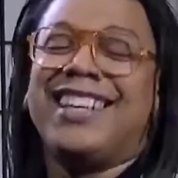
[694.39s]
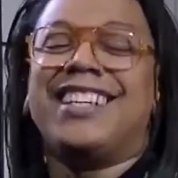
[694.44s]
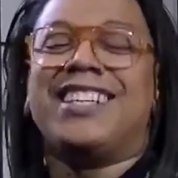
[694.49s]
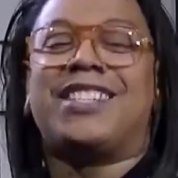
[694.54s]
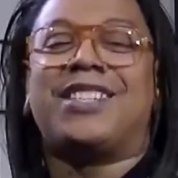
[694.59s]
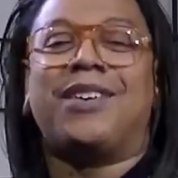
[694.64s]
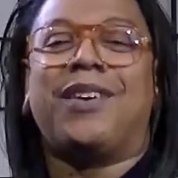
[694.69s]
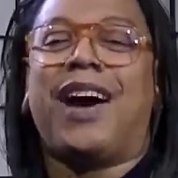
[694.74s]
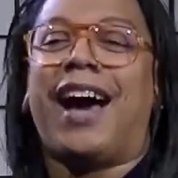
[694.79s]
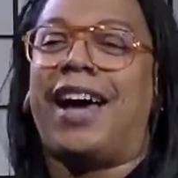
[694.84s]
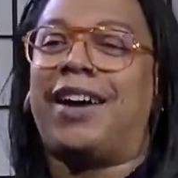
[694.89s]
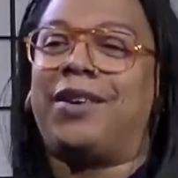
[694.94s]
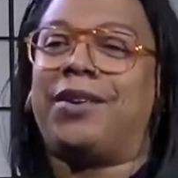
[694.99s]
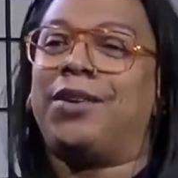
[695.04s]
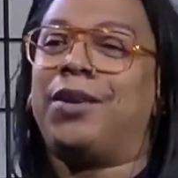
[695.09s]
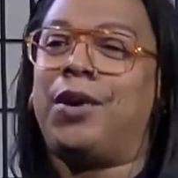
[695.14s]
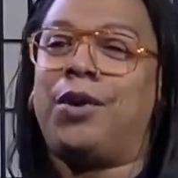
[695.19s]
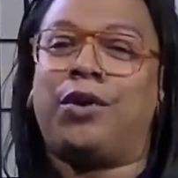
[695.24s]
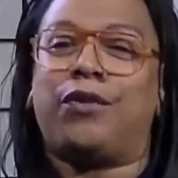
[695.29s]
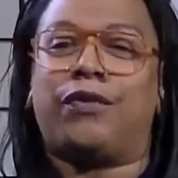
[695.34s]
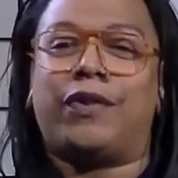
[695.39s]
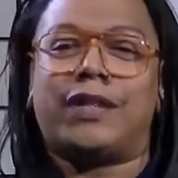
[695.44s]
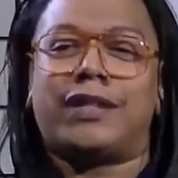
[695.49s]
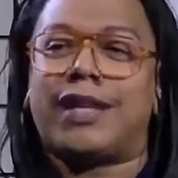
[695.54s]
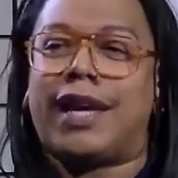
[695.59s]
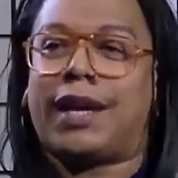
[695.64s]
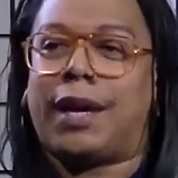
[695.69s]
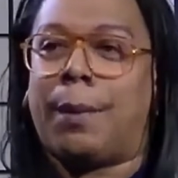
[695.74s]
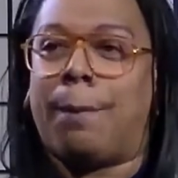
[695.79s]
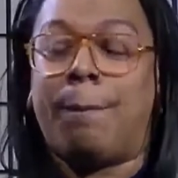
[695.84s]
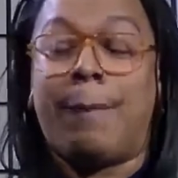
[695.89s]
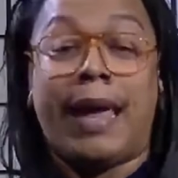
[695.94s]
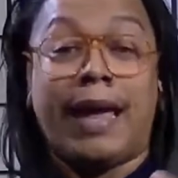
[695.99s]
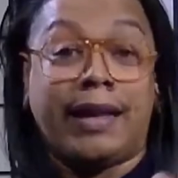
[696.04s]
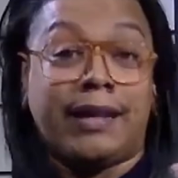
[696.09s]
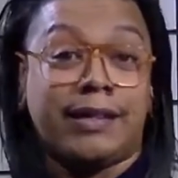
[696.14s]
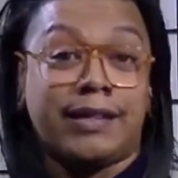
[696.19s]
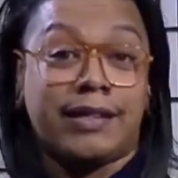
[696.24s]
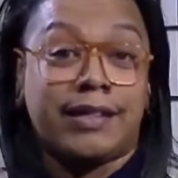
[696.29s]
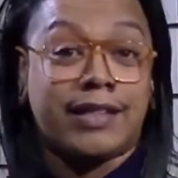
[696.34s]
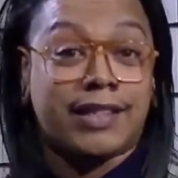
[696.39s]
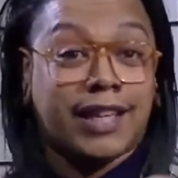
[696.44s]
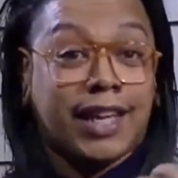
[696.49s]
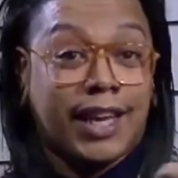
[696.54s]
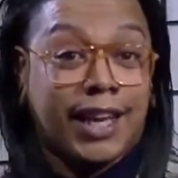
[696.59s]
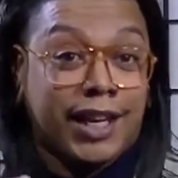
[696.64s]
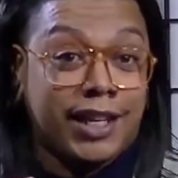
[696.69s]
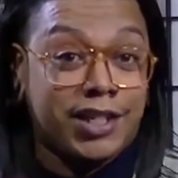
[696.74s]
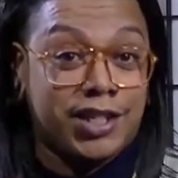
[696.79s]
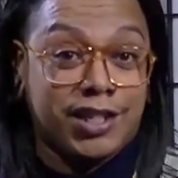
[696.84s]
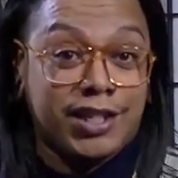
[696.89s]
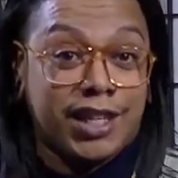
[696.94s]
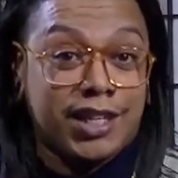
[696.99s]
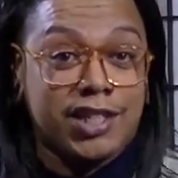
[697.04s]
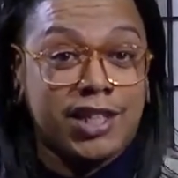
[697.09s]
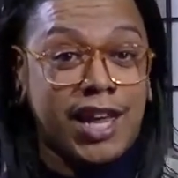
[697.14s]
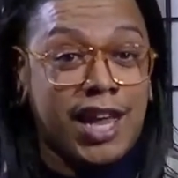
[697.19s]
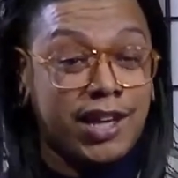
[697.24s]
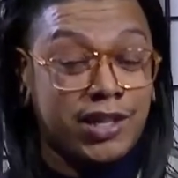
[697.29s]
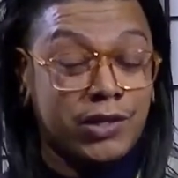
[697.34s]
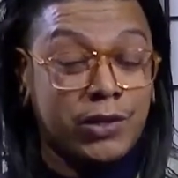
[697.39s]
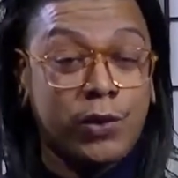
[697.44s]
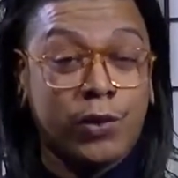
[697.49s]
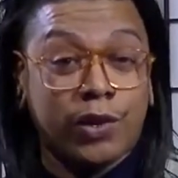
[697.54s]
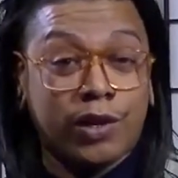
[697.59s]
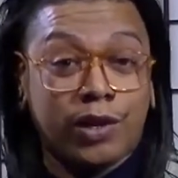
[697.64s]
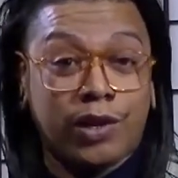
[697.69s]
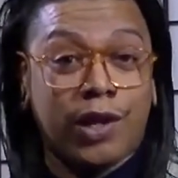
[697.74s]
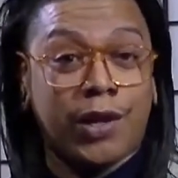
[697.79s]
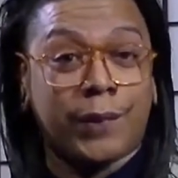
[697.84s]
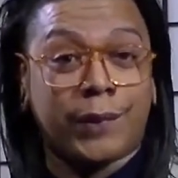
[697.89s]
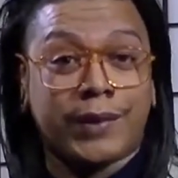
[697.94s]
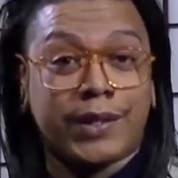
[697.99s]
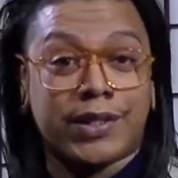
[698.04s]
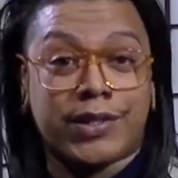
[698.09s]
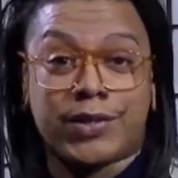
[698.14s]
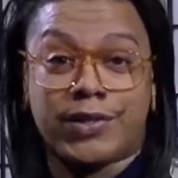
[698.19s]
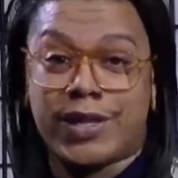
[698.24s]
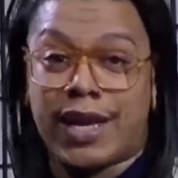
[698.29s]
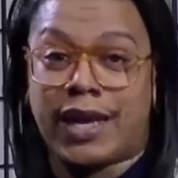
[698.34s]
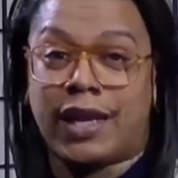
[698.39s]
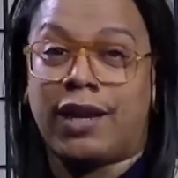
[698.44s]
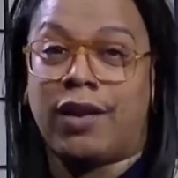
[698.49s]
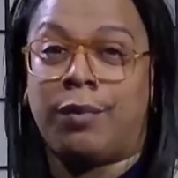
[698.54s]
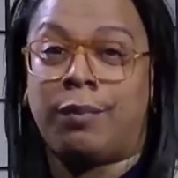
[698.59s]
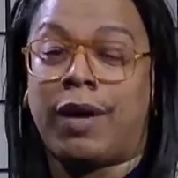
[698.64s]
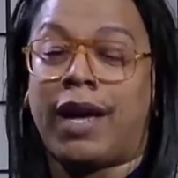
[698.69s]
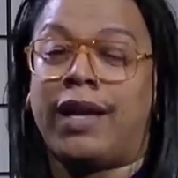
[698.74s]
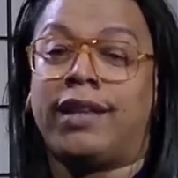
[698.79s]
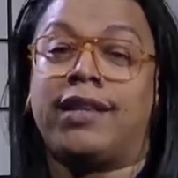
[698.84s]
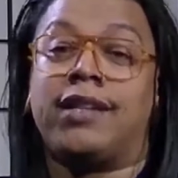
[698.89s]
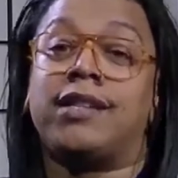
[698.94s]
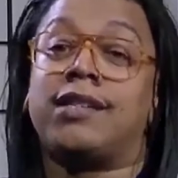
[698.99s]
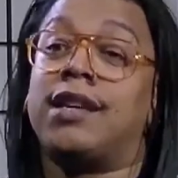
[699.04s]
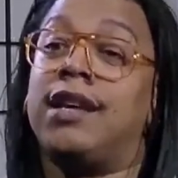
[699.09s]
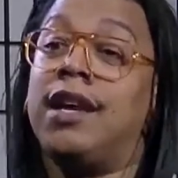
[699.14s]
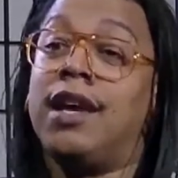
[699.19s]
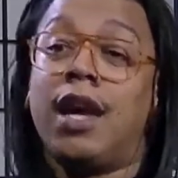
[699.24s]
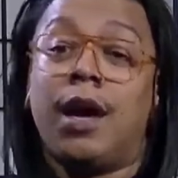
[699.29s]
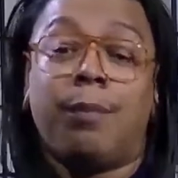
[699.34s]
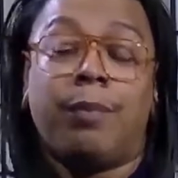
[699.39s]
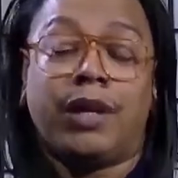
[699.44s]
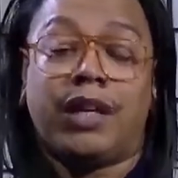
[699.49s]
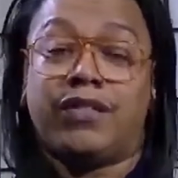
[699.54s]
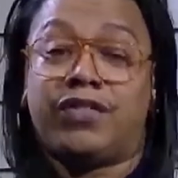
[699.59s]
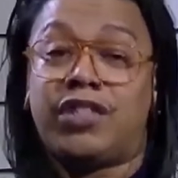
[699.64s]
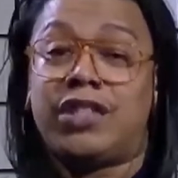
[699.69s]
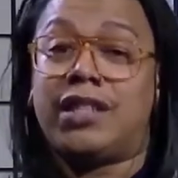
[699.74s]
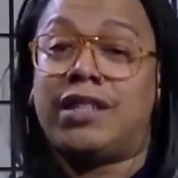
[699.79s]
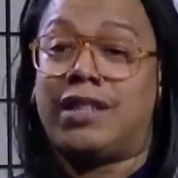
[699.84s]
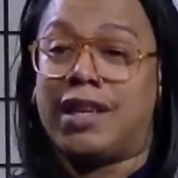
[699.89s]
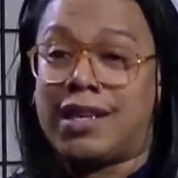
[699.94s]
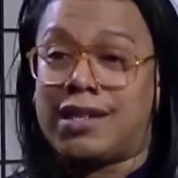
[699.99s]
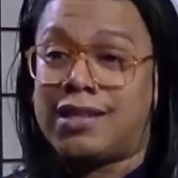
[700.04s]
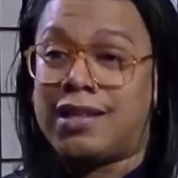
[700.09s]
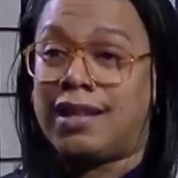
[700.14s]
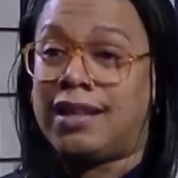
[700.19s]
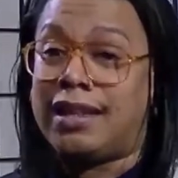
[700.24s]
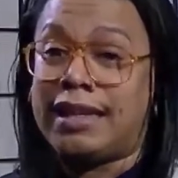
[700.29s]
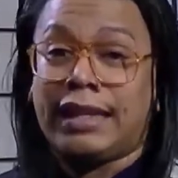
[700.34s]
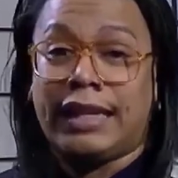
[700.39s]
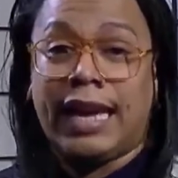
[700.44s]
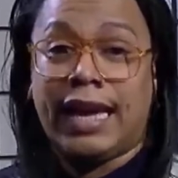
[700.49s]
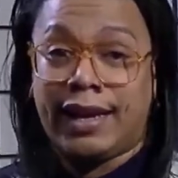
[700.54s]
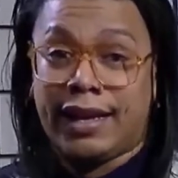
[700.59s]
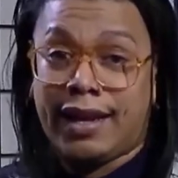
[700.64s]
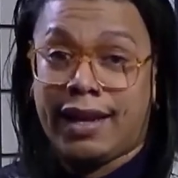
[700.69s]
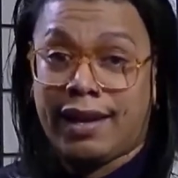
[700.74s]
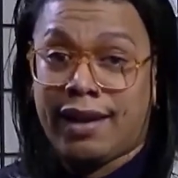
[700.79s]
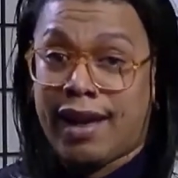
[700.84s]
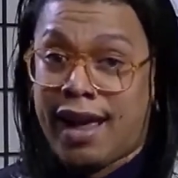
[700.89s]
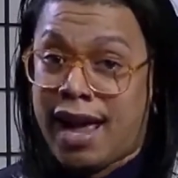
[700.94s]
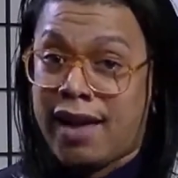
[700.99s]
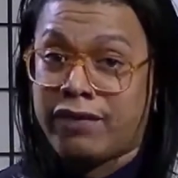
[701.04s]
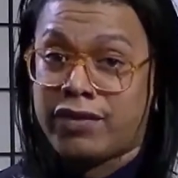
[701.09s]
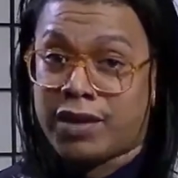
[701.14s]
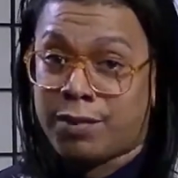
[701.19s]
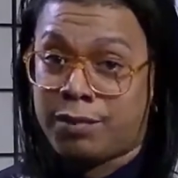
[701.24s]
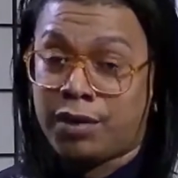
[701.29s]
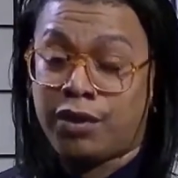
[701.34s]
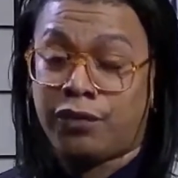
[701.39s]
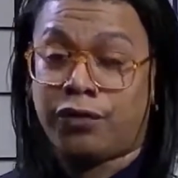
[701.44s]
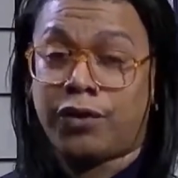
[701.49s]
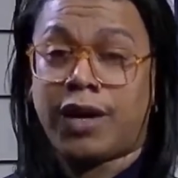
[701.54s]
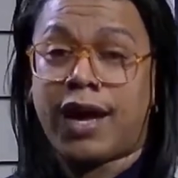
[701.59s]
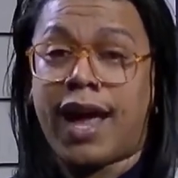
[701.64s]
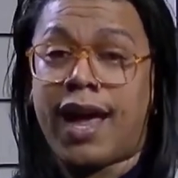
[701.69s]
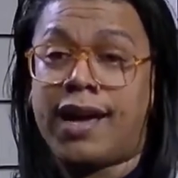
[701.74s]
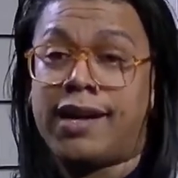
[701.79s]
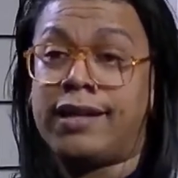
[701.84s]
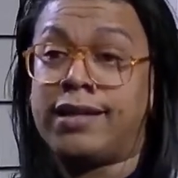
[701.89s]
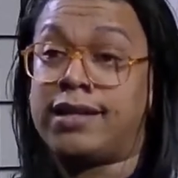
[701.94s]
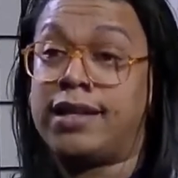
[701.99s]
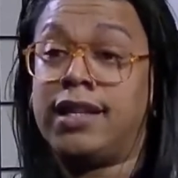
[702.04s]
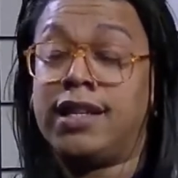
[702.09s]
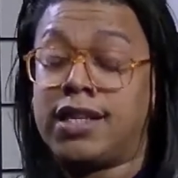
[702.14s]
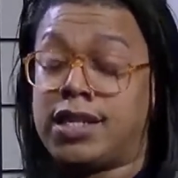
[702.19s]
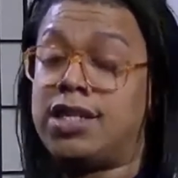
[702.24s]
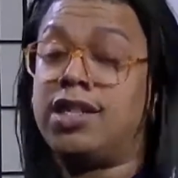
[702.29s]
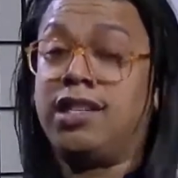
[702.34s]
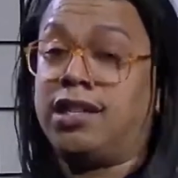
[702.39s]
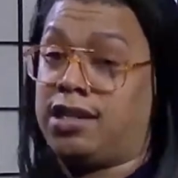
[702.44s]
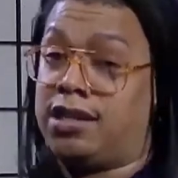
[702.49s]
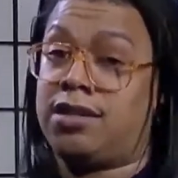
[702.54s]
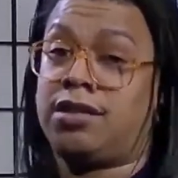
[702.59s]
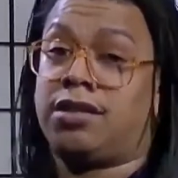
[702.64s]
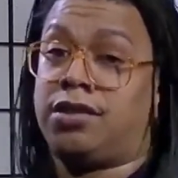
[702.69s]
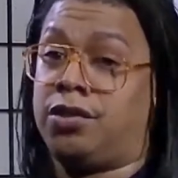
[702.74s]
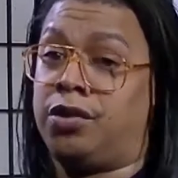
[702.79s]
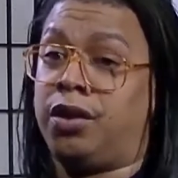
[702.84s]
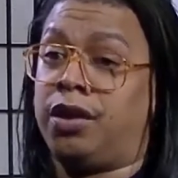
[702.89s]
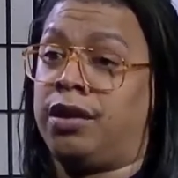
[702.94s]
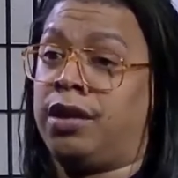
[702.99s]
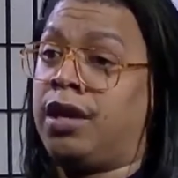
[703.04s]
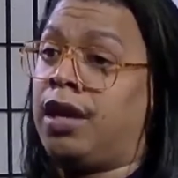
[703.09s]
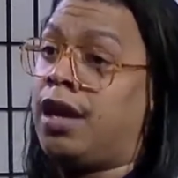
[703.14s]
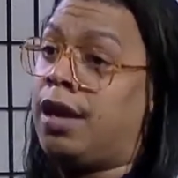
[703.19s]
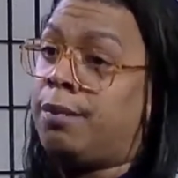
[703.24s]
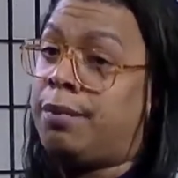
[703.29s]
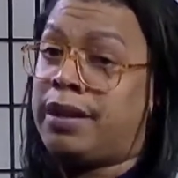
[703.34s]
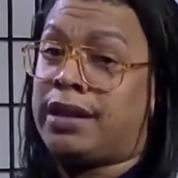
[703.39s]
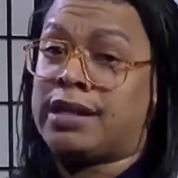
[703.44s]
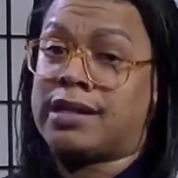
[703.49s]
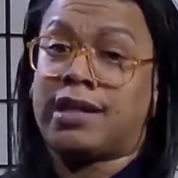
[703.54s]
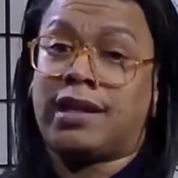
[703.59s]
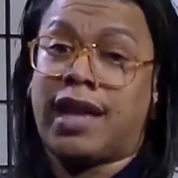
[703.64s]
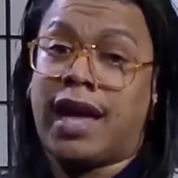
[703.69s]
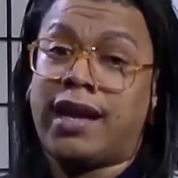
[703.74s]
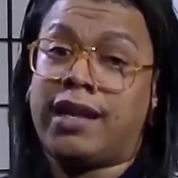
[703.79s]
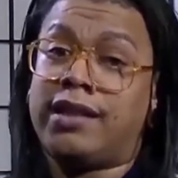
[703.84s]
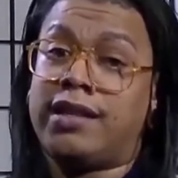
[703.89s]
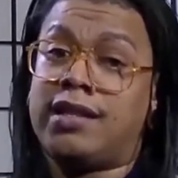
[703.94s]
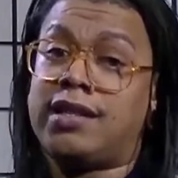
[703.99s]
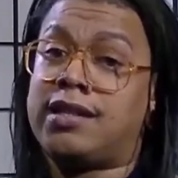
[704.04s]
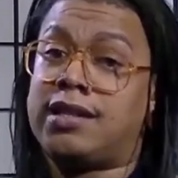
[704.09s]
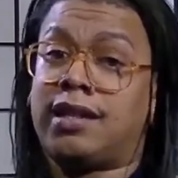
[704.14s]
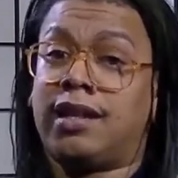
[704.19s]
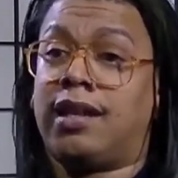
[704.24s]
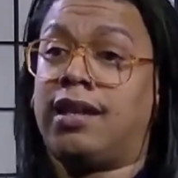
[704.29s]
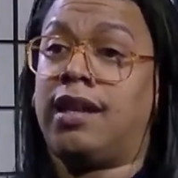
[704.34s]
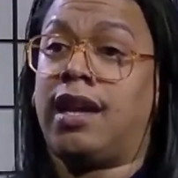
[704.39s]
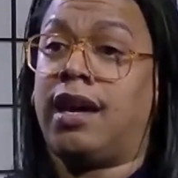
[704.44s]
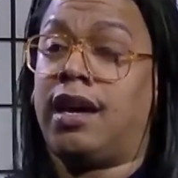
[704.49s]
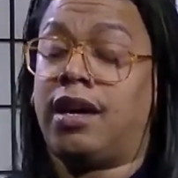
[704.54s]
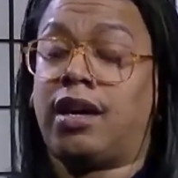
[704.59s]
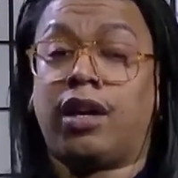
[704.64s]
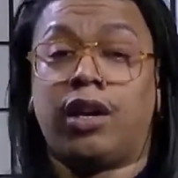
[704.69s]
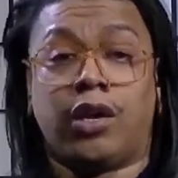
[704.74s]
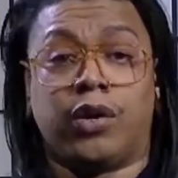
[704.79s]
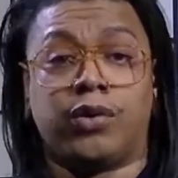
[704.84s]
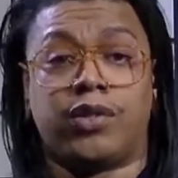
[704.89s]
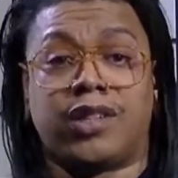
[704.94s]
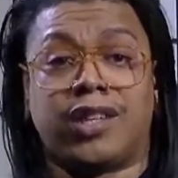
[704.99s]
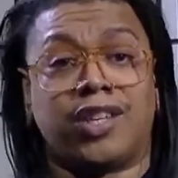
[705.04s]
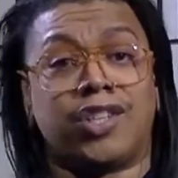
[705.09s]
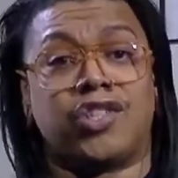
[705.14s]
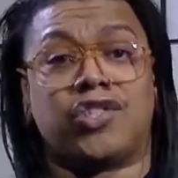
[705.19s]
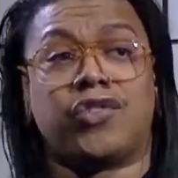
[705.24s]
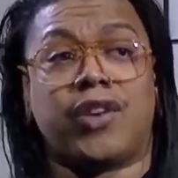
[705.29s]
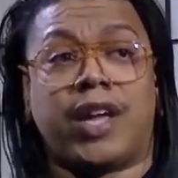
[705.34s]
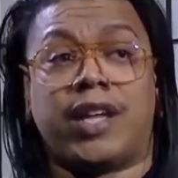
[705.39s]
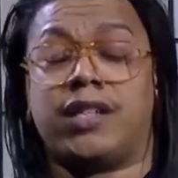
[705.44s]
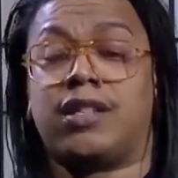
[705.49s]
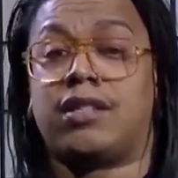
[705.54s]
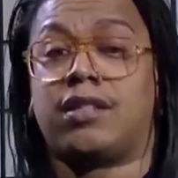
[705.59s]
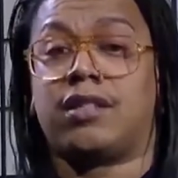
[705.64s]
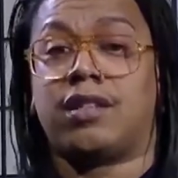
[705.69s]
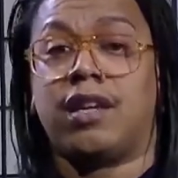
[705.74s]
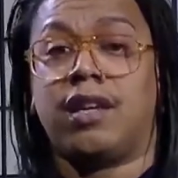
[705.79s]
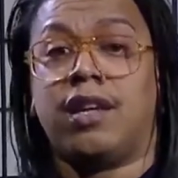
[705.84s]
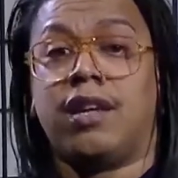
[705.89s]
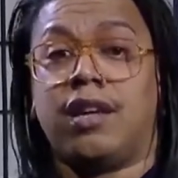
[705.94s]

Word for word: So I don't know if it's like a men's collection that she has going along with this or tagging on behind this. But if she doesn't yet have something for guys, she needs to do it because a lot of these uh, clothes can trans